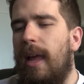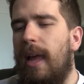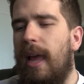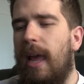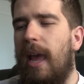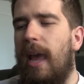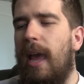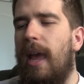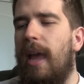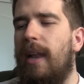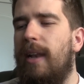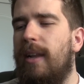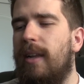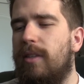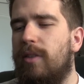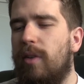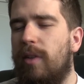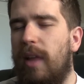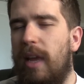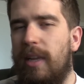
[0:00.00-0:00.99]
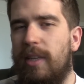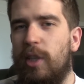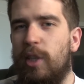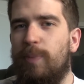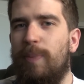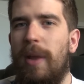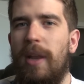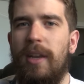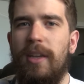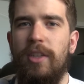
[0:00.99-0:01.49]
And so they
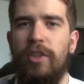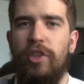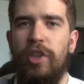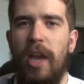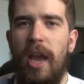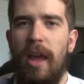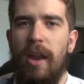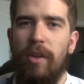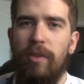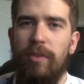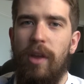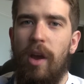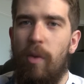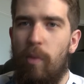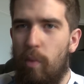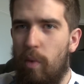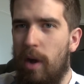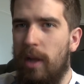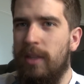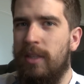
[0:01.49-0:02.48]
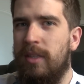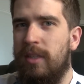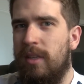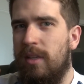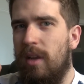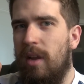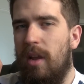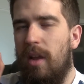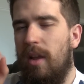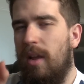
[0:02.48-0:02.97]
suspended his channel, not once,